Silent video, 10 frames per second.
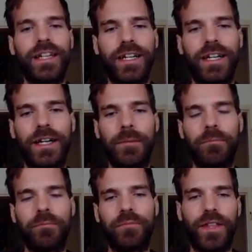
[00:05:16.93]

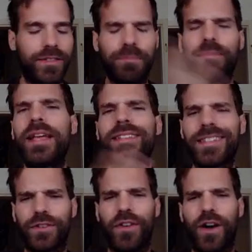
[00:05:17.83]
Um, that's the basis
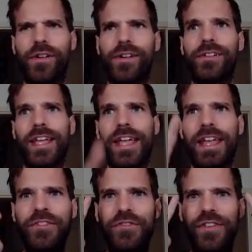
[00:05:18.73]
of our
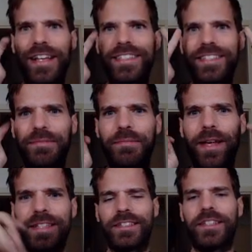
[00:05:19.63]

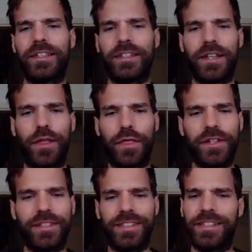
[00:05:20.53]
investment
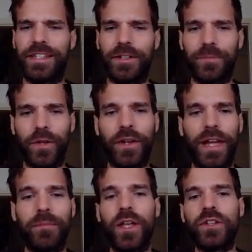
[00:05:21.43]
thesis here.
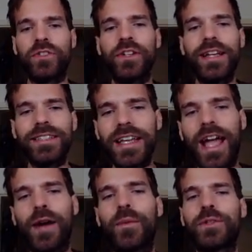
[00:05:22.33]
Okay, so let's say
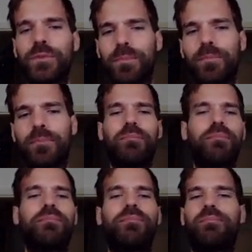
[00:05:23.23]
I want to
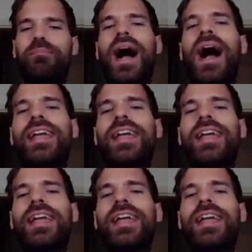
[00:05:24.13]
buy